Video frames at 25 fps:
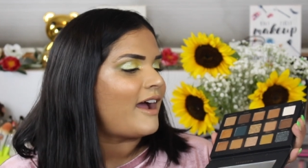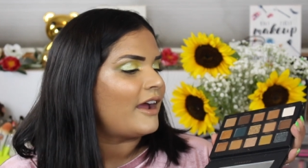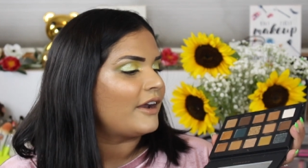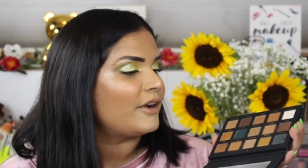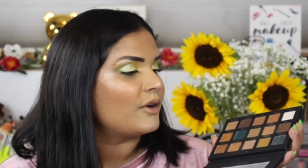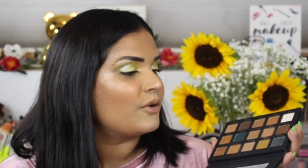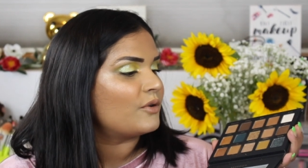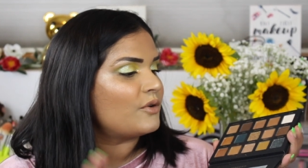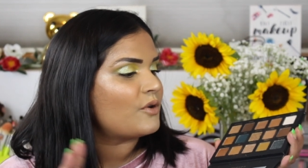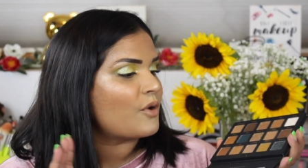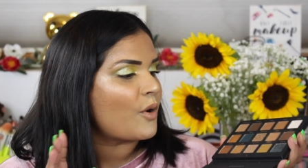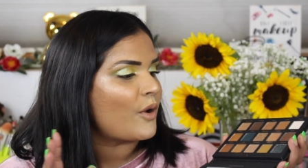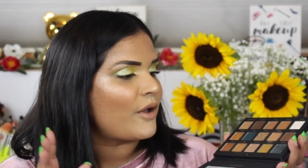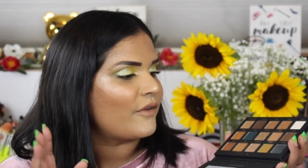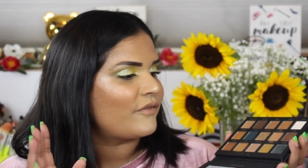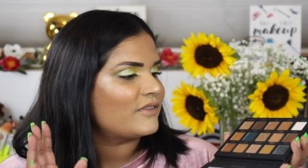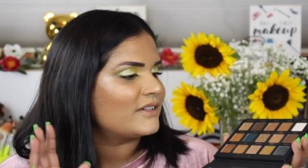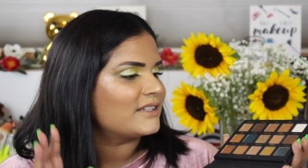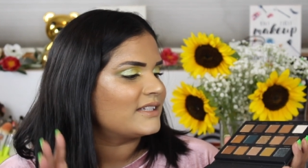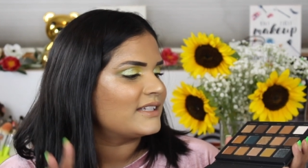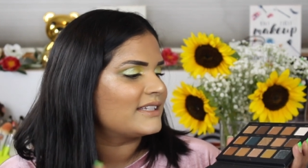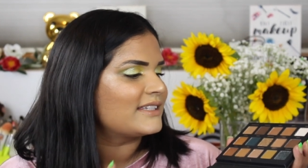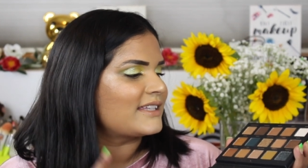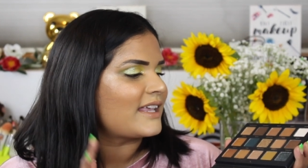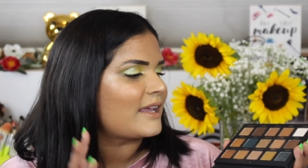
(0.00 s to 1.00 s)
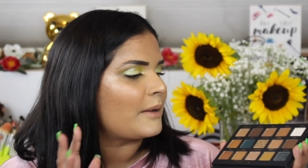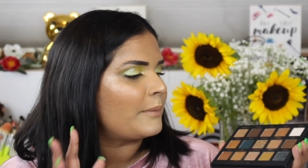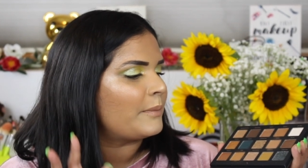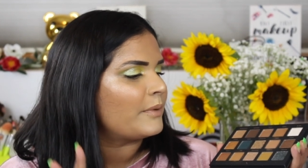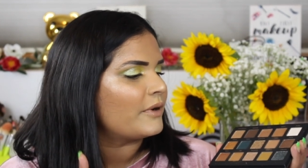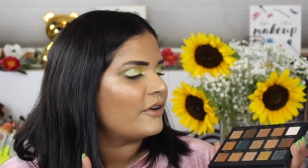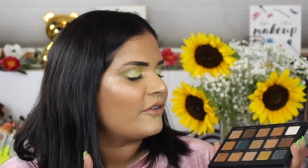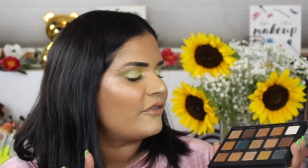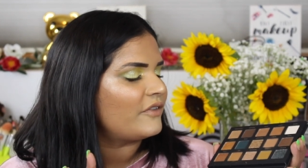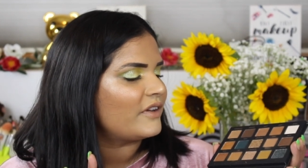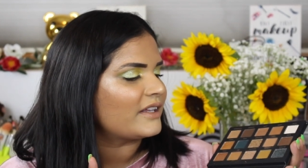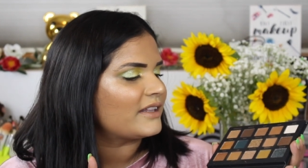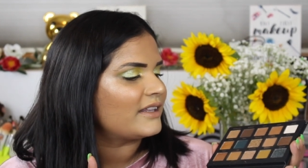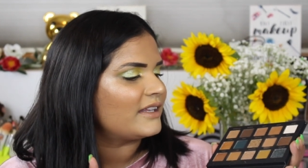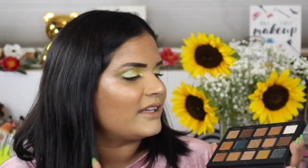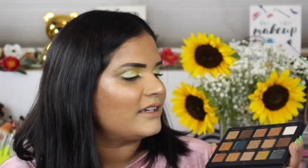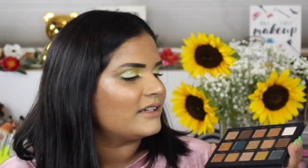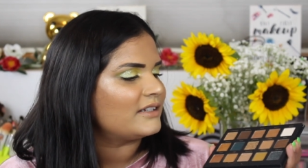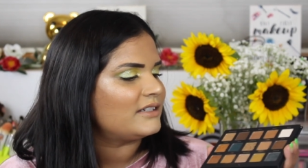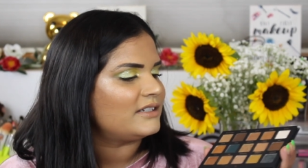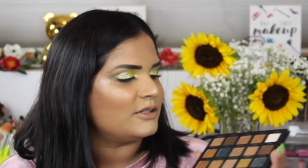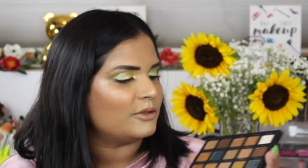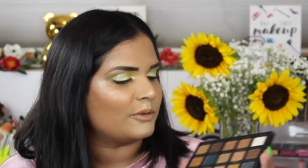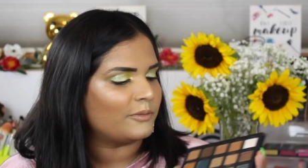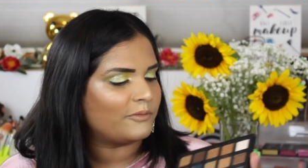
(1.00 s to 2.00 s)
I don't know if this is like a perfectly
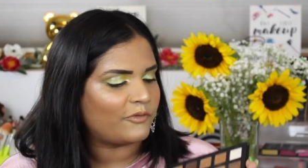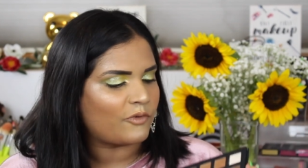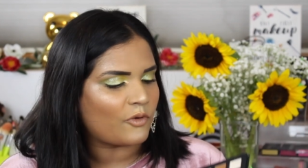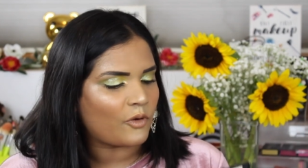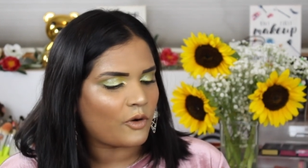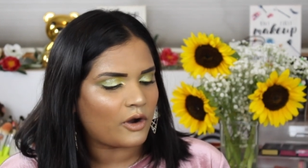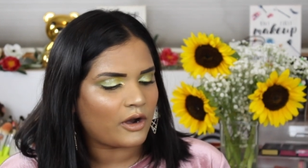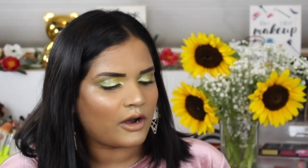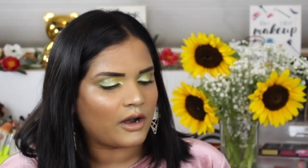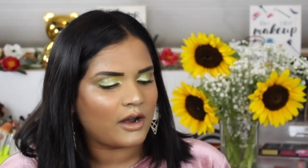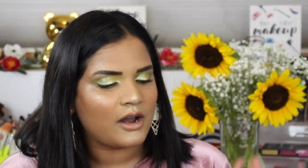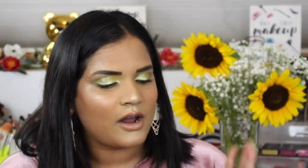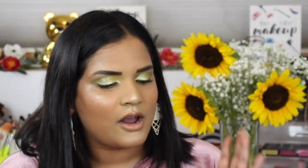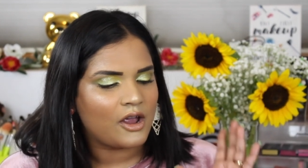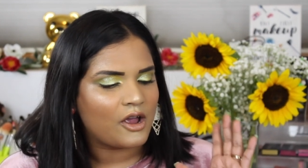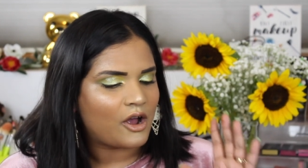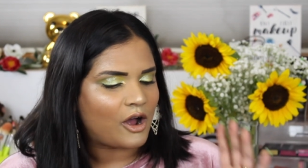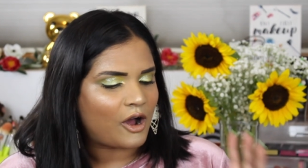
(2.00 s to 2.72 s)
good dupe for.